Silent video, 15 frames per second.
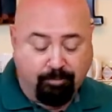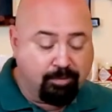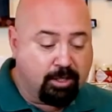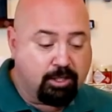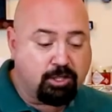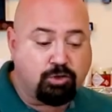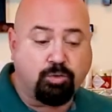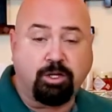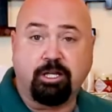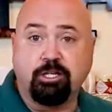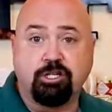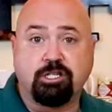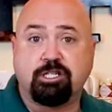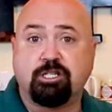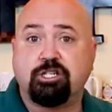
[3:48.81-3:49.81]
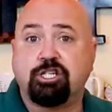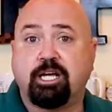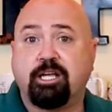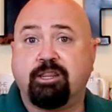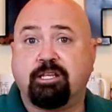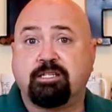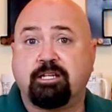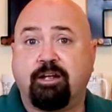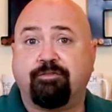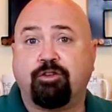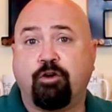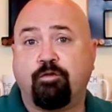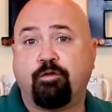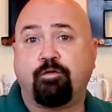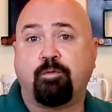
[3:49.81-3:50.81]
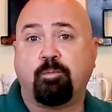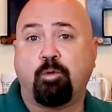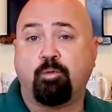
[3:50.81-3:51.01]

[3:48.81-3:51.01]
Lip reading: This is really just chicken that's left over from a